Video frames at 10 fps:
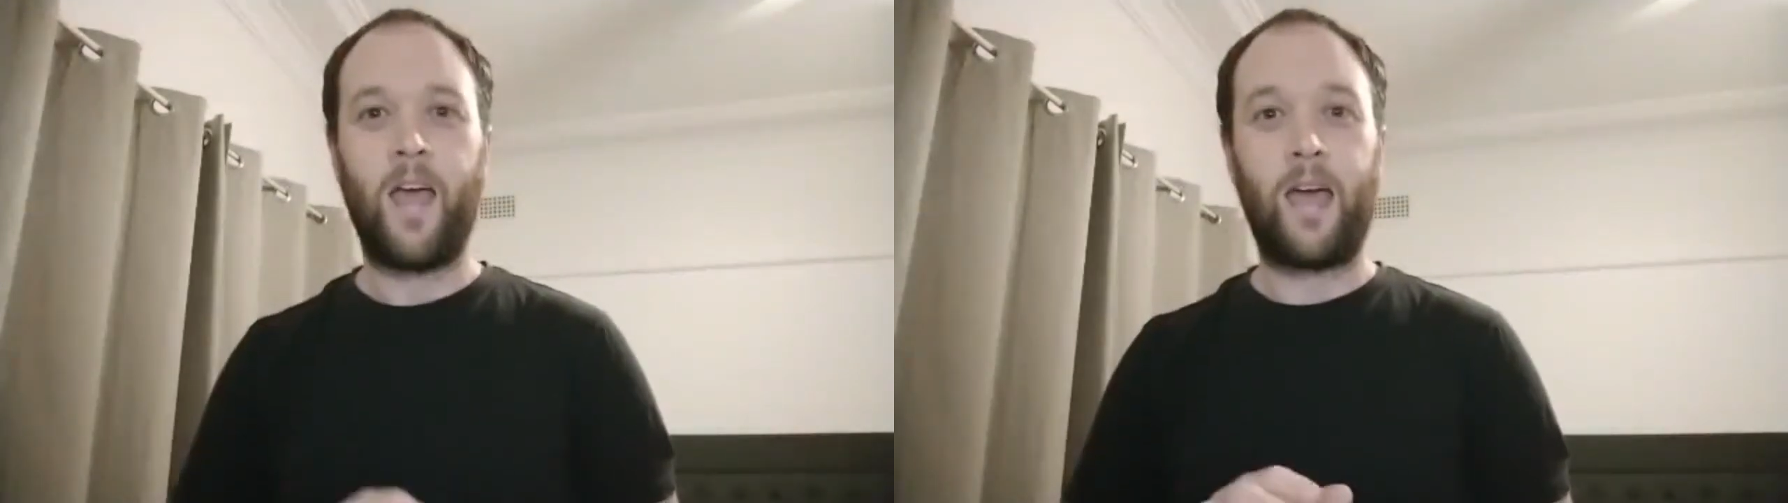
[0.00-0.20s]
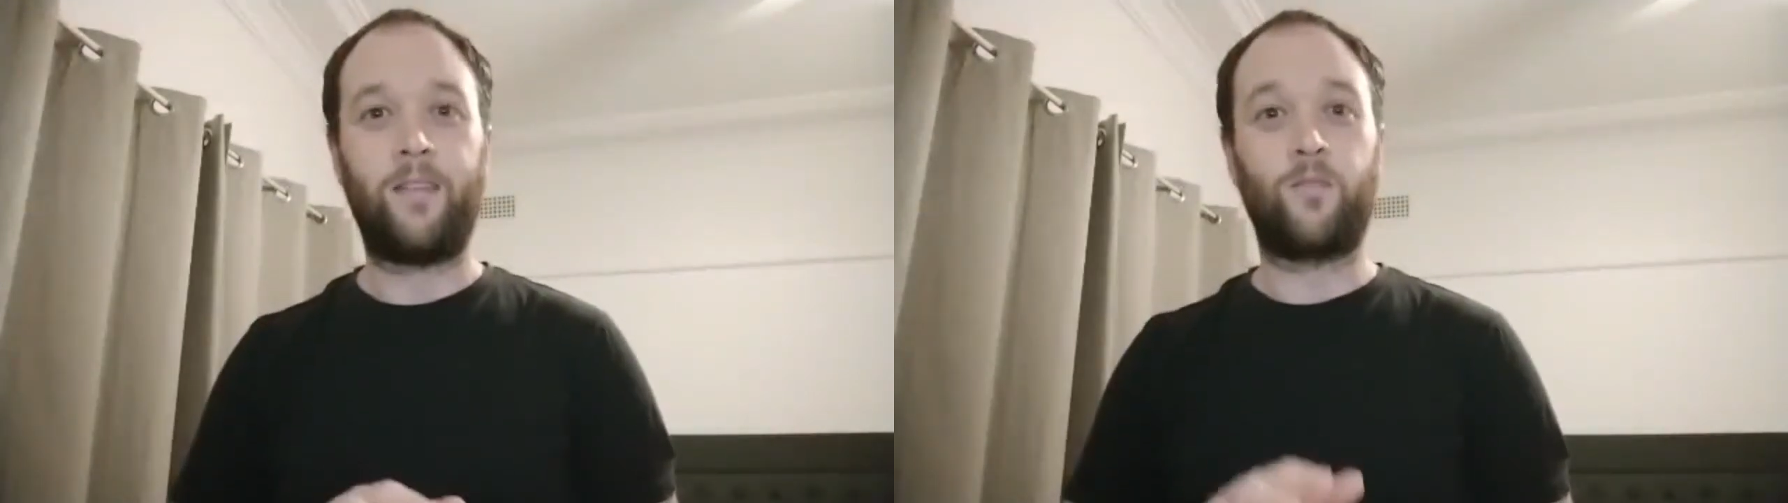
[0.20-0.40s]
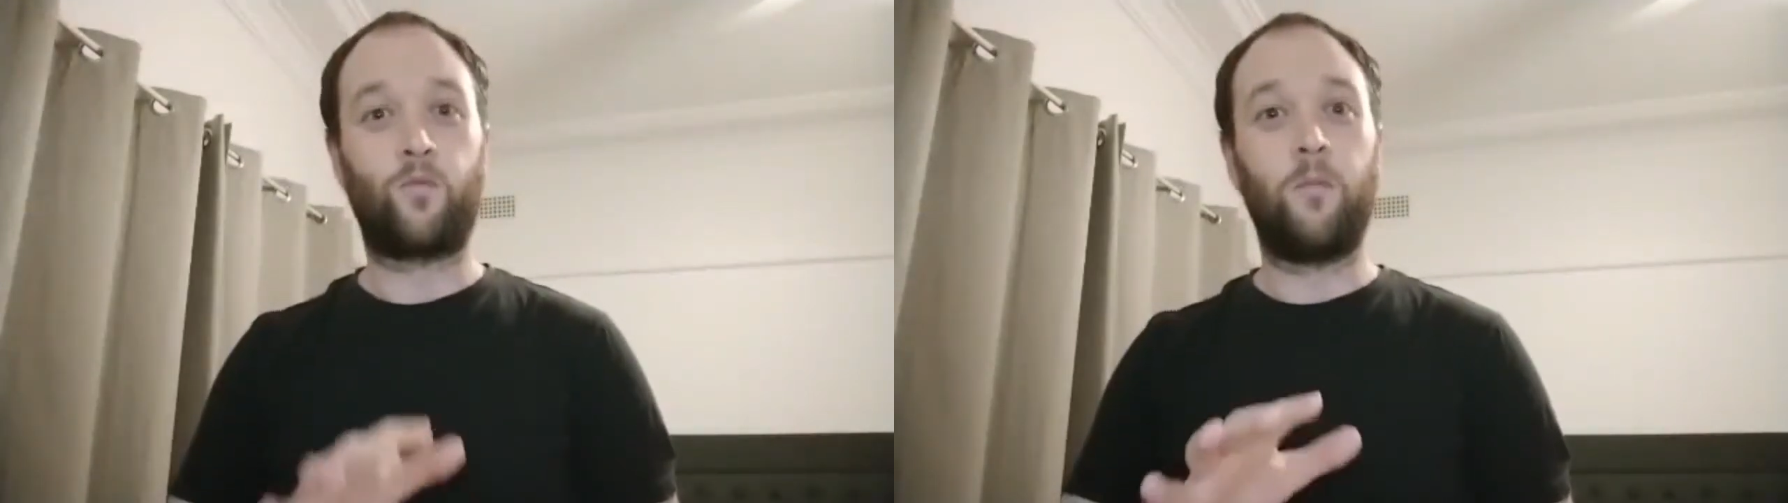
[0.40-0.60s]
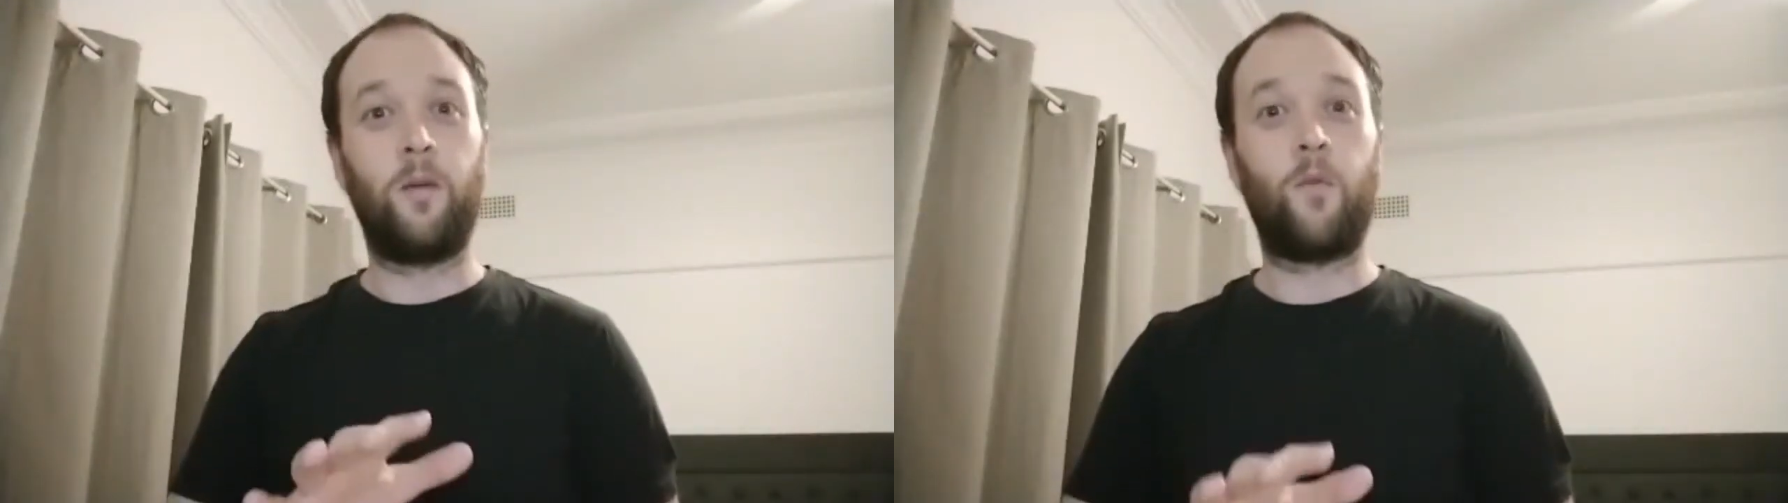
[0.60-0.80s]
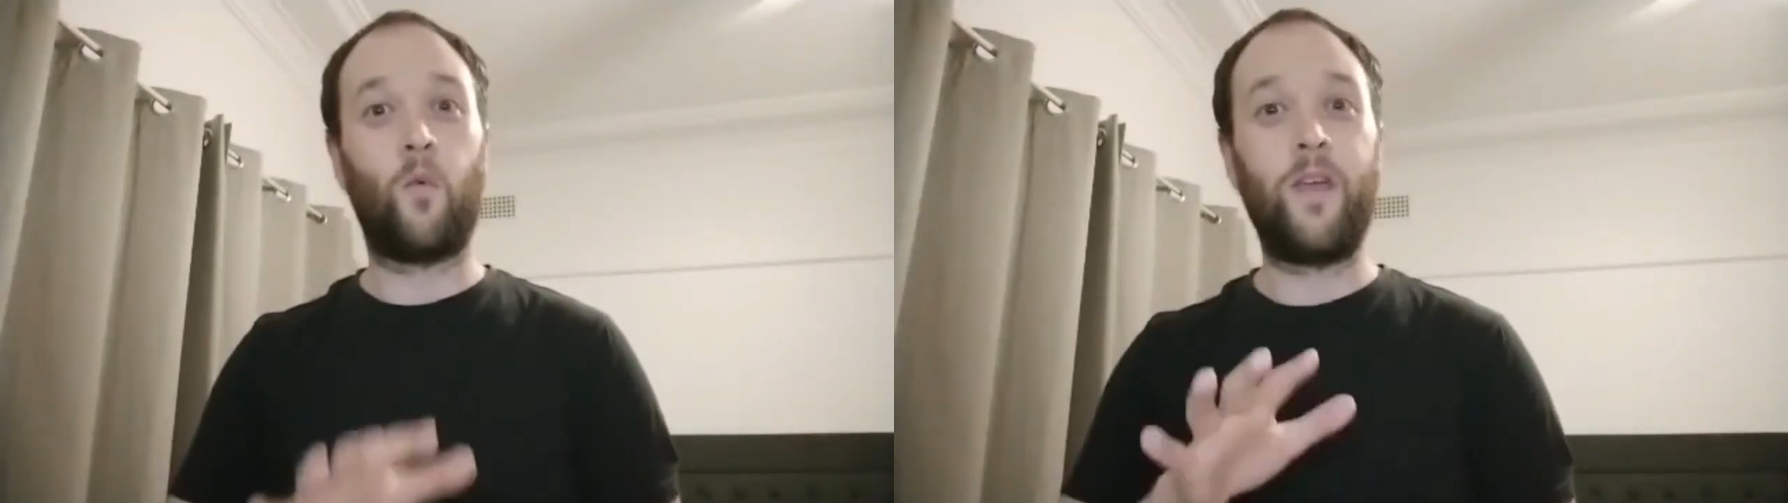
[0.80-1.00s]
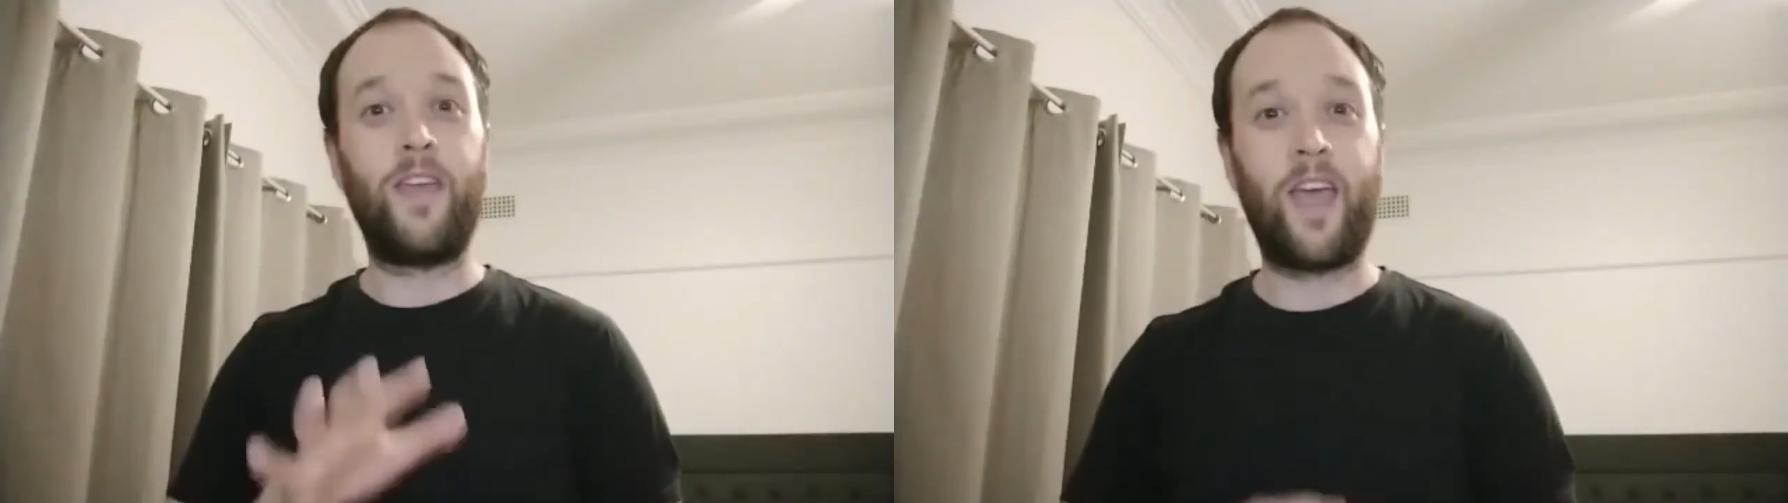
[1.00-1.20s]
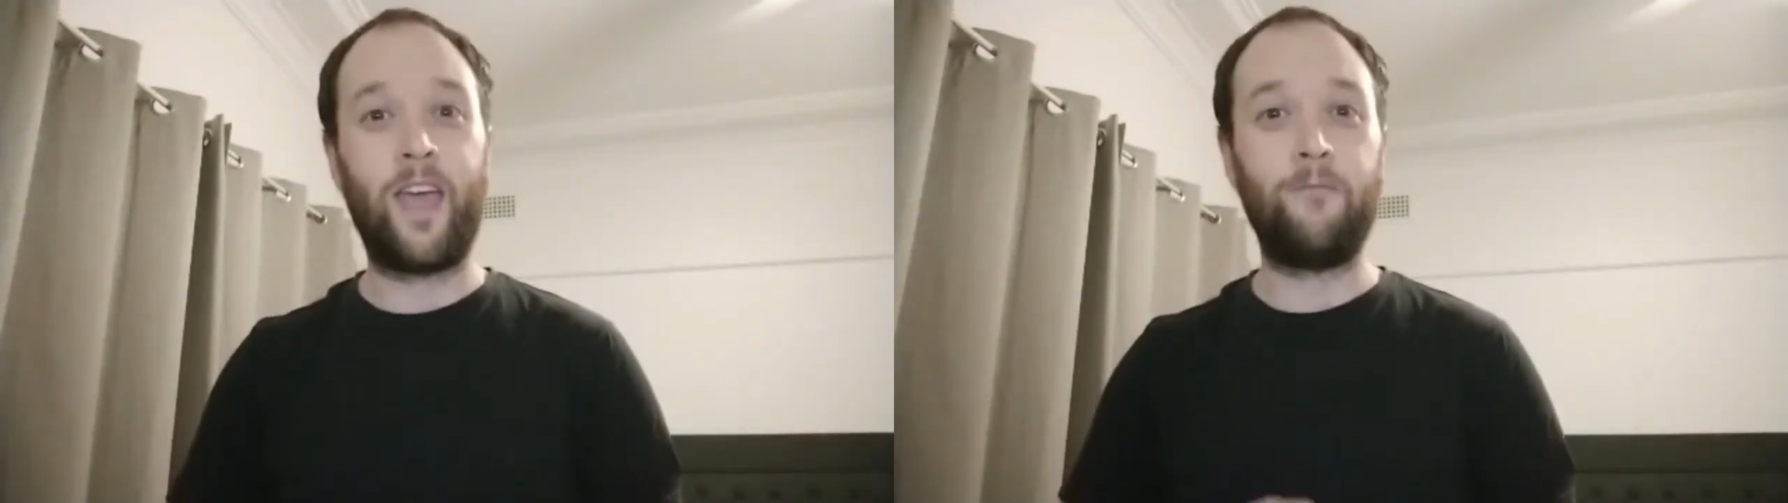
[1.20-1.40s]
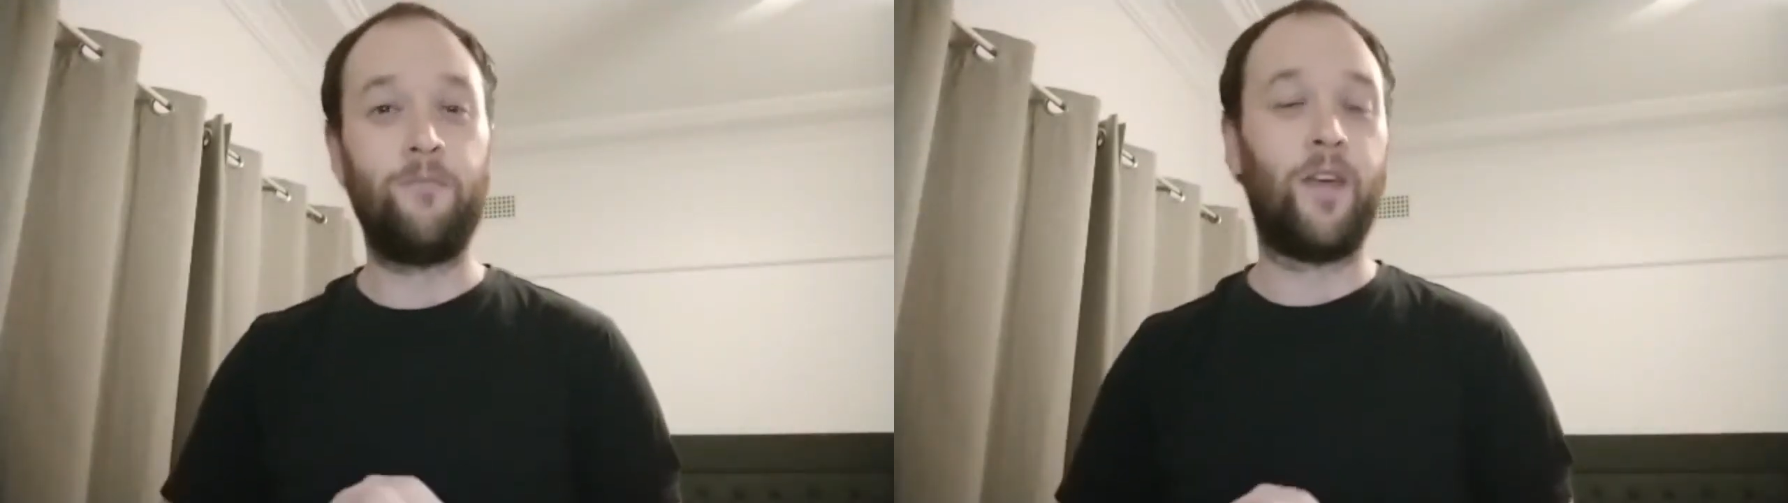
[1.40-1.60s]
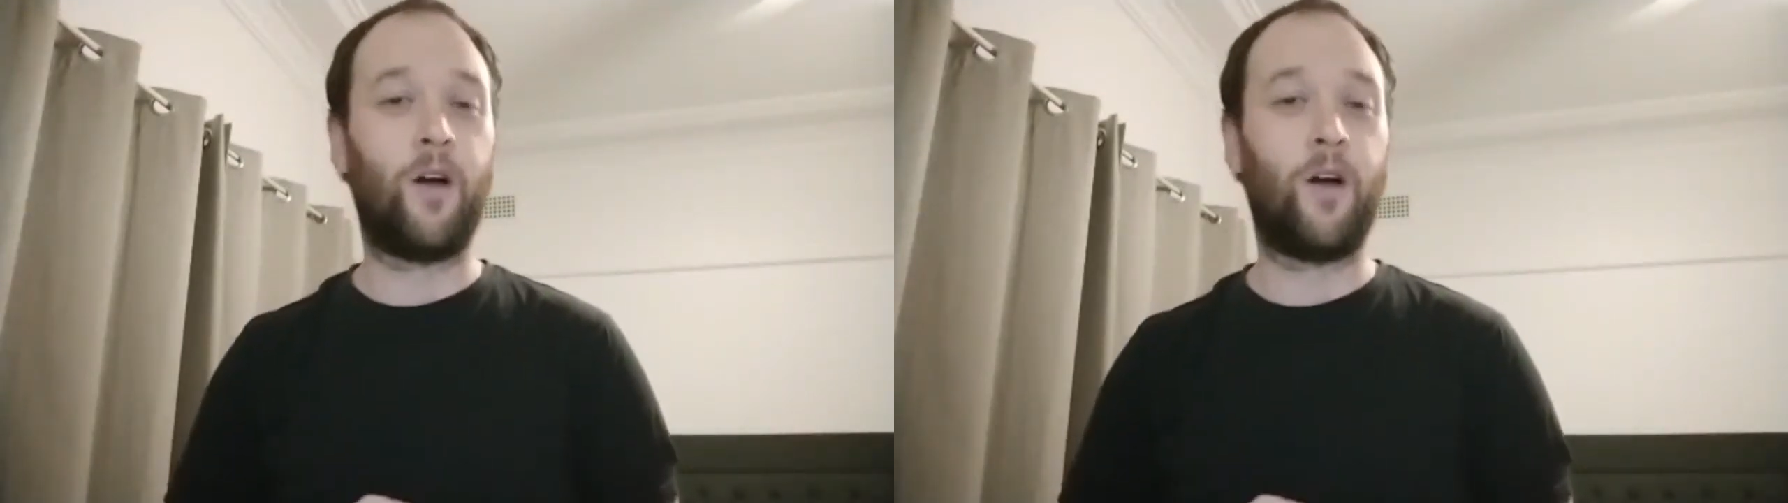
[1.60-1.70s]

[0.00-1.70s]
And remember, we can be